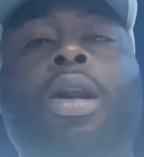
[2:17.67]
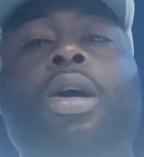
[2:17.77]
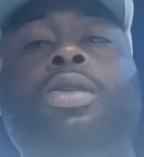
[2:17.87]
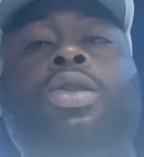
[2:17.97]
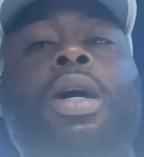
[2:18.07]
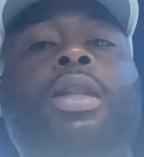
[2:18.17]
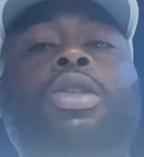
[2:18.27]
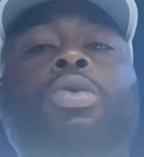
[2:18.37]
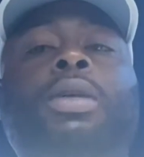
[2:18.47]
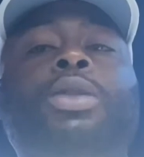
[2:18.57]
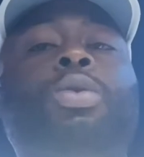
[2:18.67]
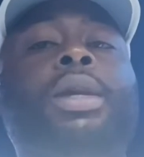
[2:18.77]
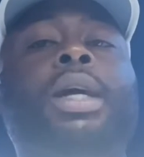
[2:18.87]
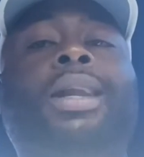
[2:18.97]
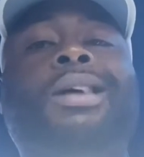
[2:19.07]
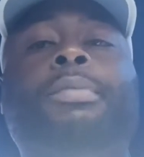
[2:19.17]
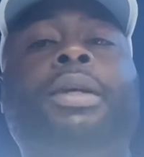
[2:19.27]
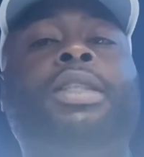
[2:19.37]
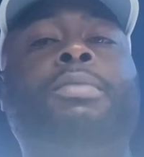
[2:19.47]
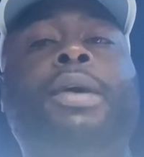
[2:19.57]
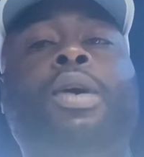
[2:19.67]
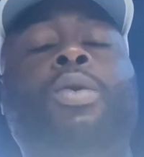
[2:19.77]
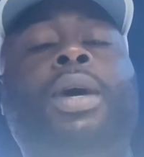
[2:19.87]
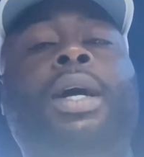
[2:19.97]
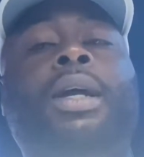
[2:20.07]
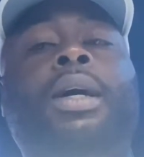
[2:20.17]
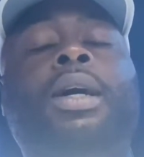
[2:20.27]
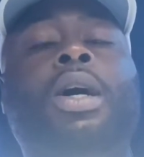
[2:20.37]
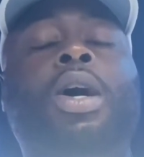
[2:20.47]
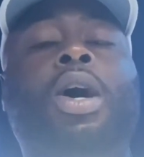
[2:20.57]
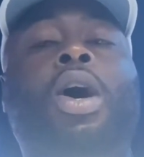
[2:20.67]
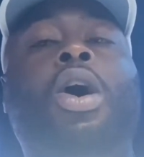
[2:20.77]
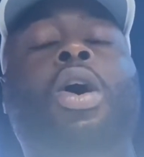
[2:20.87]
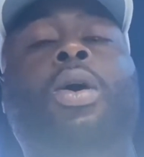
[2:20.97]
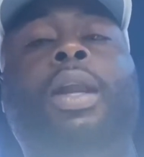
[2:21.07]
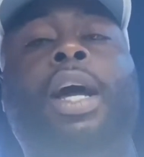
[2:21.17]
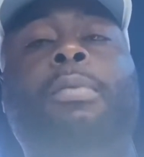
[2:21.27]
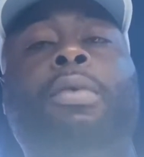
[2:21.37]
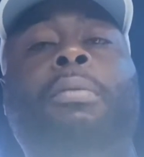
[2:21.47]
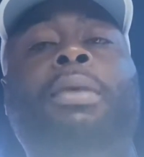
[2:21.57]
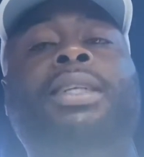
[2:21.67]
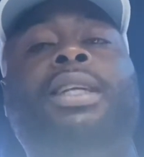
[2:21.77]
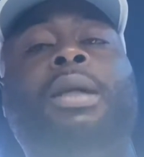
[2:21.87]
those other 2020 Olympians, man, who got a a whole lot of publicity